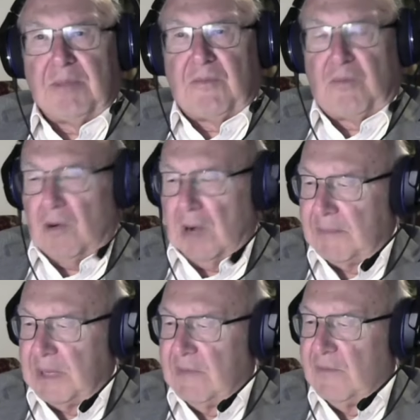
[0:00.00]
Before
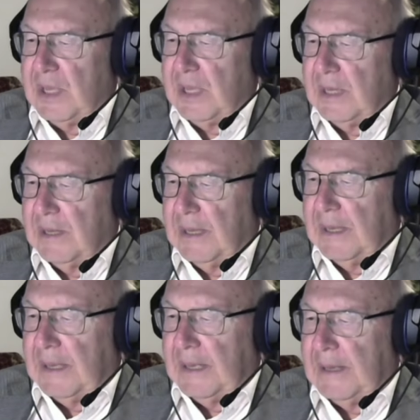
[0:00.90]
I'm giving
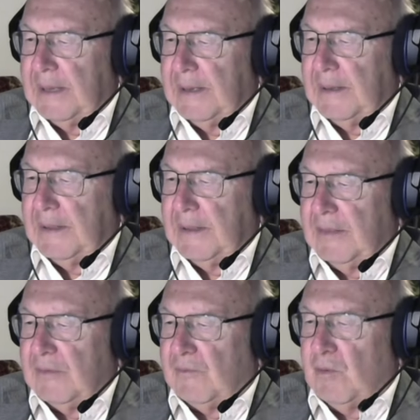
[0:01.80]

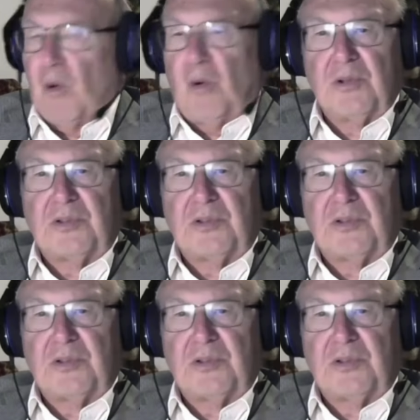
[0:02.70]
the floor